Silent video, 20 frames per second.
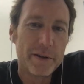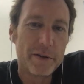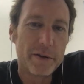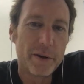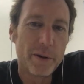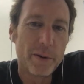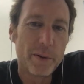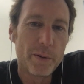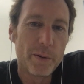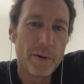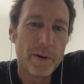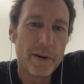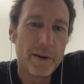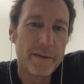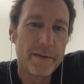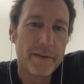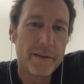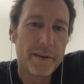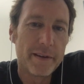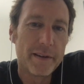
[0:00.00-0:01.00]

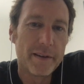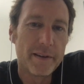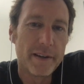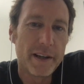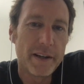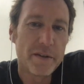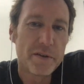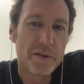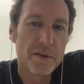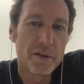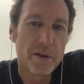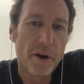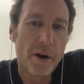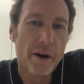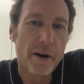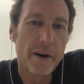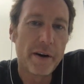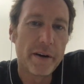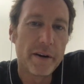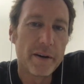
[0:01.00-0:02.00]
So let's
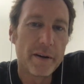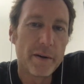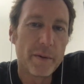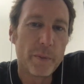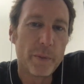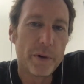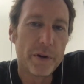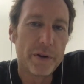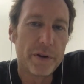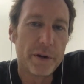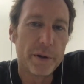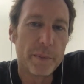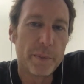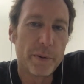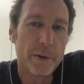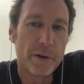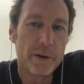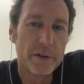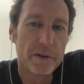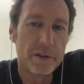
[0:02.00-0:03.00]
start with your
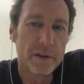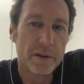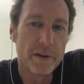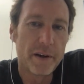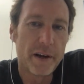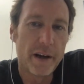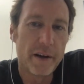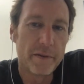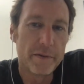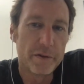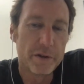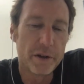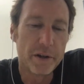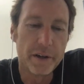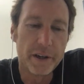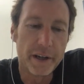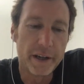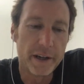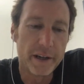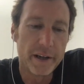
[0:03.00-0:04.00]
personal health
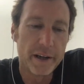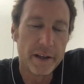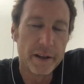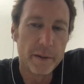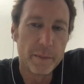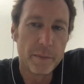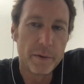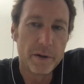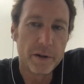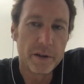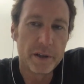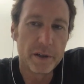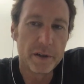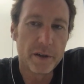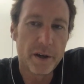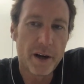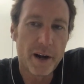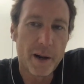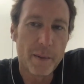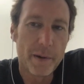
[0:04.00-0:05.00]
journey. In the book,
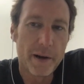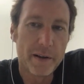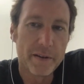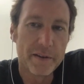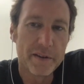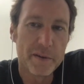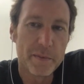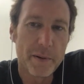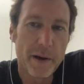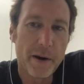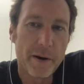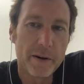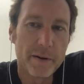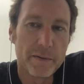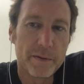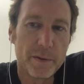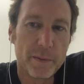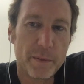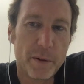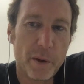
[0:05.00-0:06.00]
you talk about this
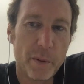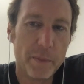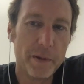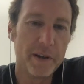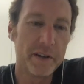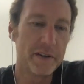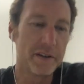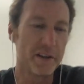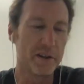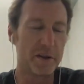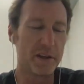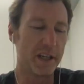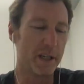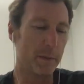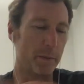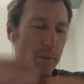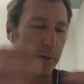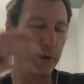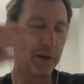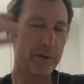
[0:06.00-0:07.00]
powerful moment. It's
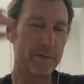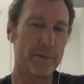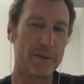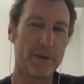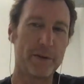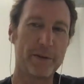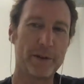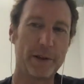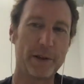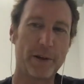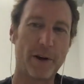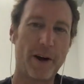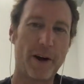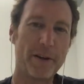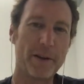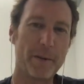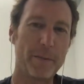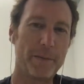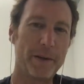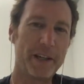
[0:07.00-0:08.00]
it's beautiful. You're
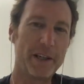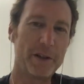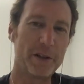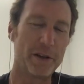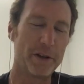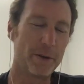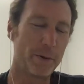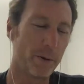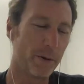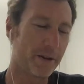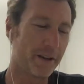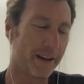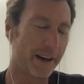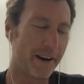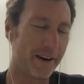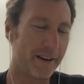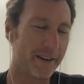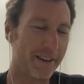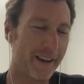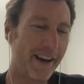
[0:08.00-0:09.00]
on the beach in North
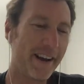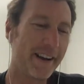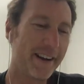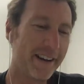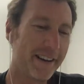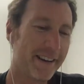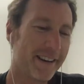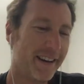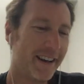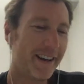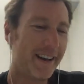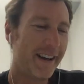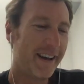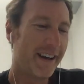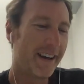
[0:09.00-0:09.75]
Carolina